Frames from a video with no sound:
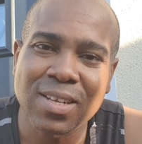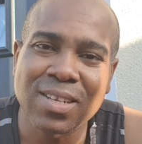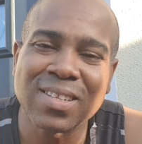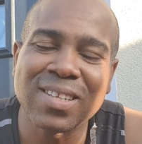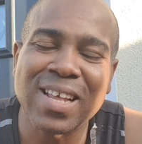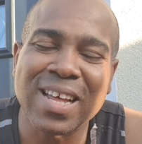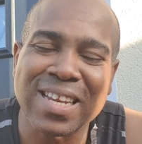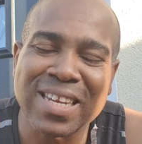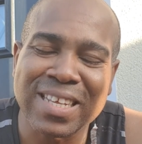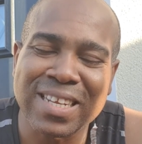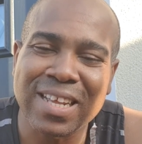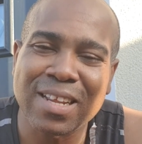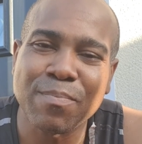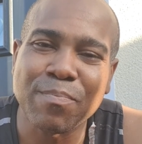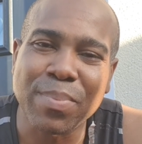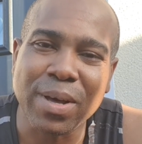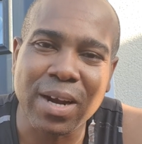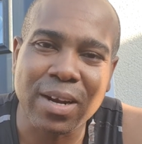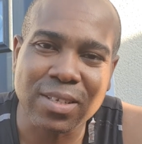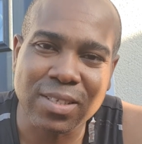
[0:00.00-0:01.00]
that needed
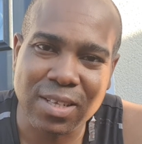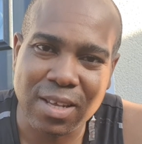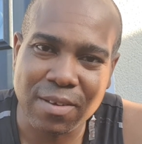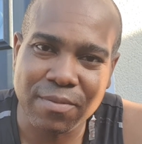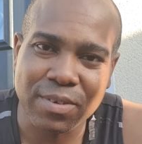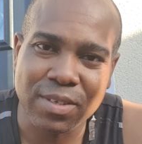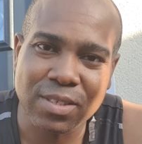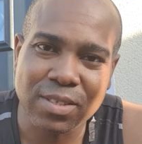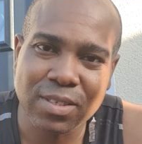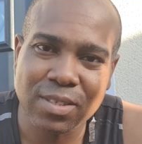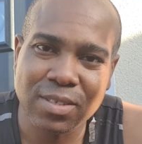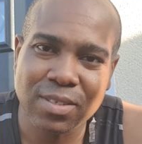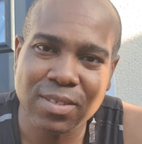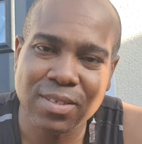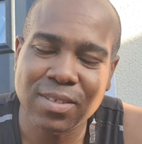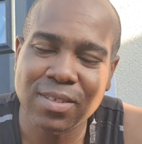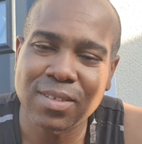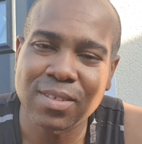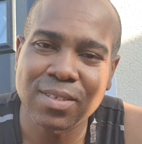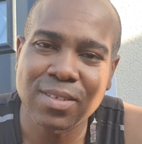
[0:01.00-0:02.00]
better service.
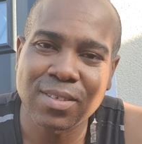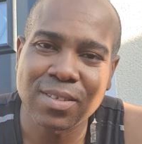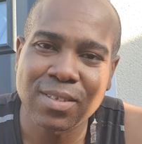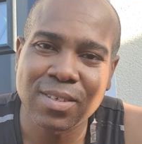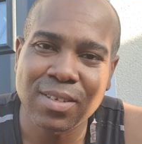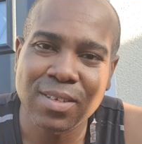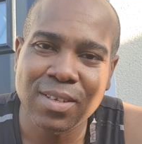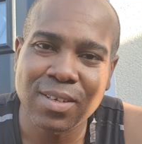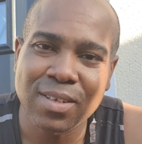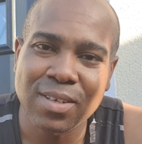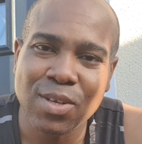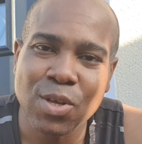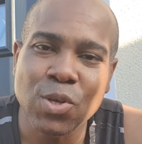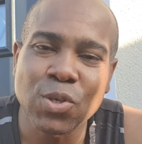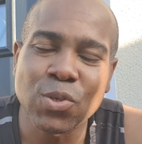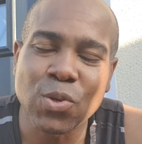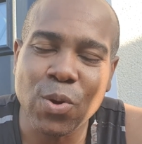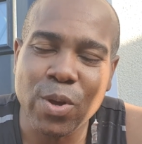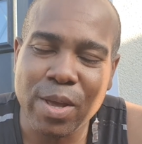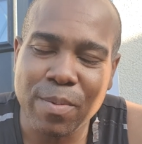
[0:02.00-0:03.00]

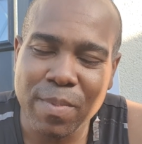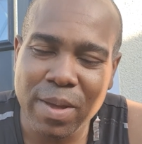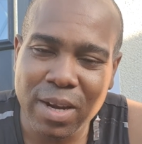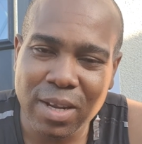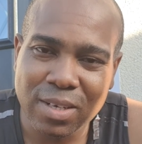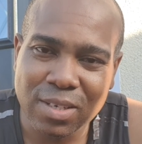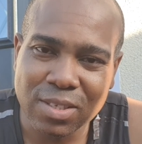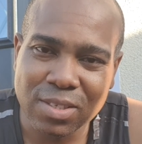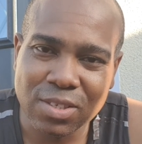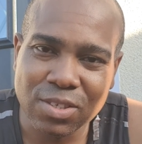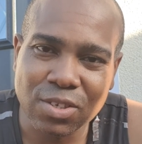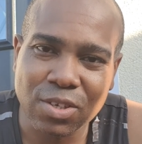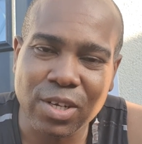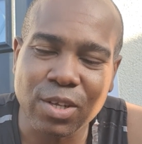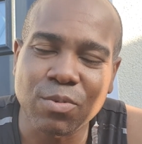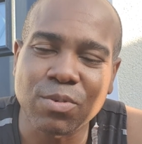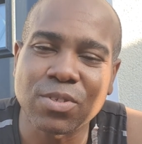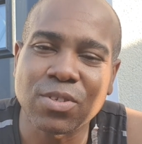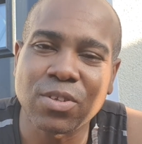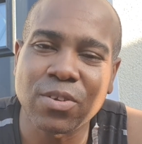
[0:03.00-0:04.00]
So he made a decision. He
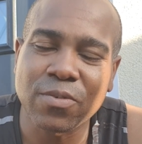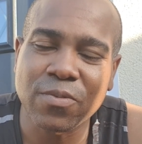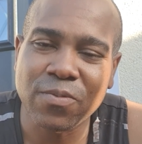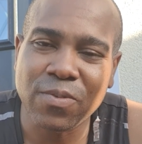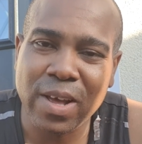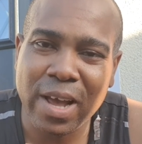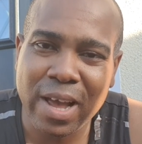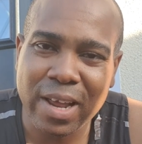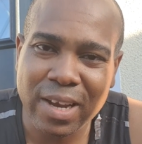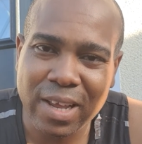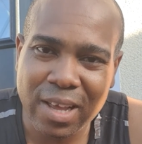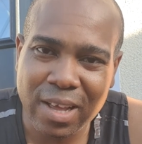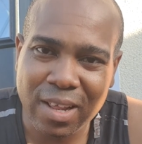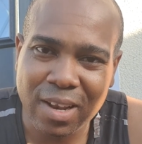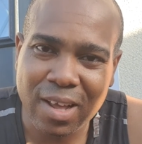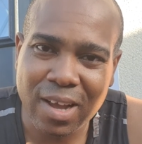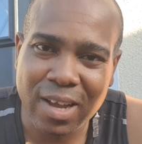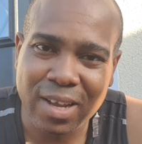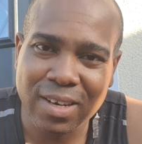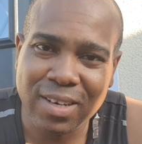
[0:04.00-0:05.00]
was going to fly an
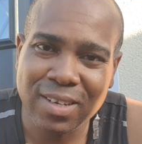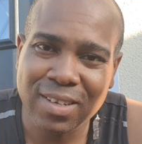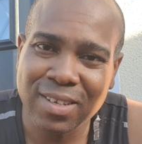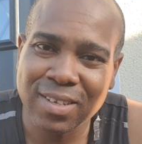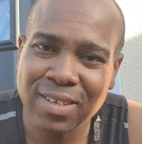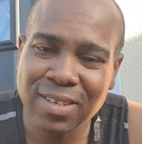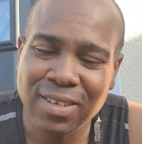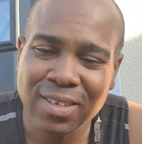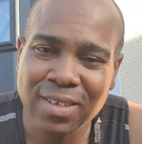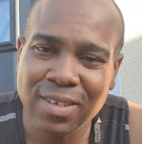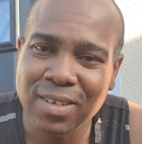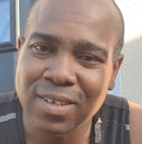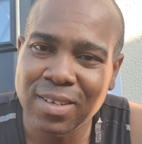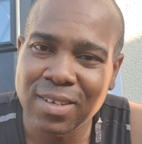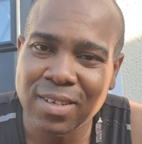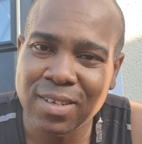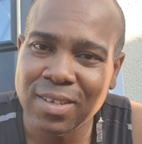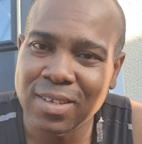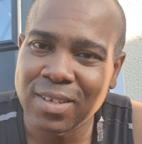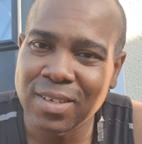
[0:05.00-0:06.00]
airline
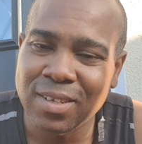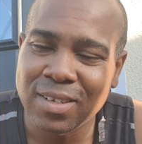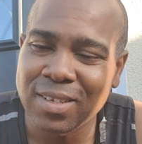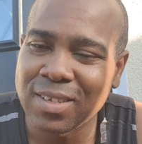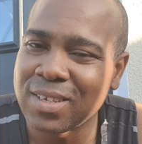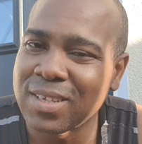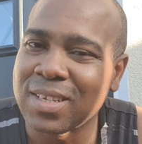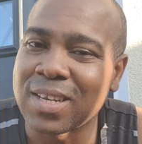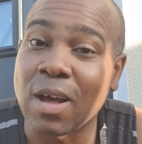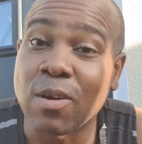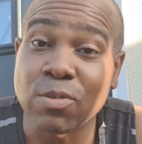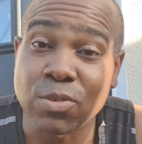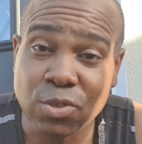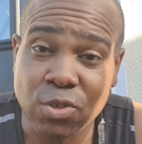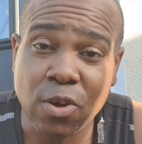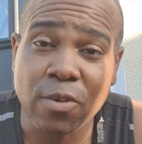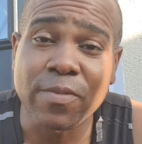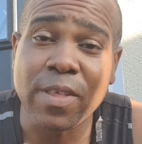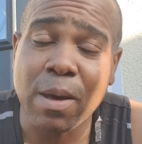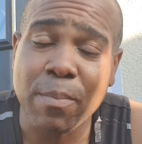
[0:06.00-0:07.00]
that will
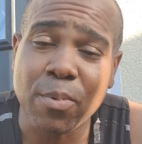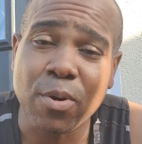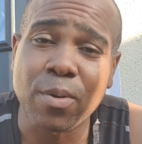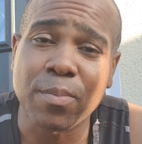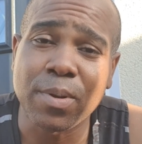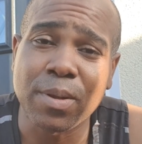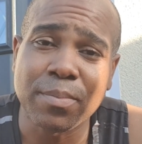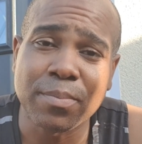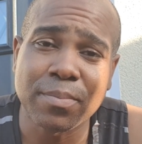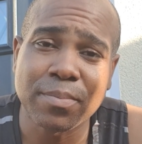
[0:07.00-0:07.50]
solve that problem.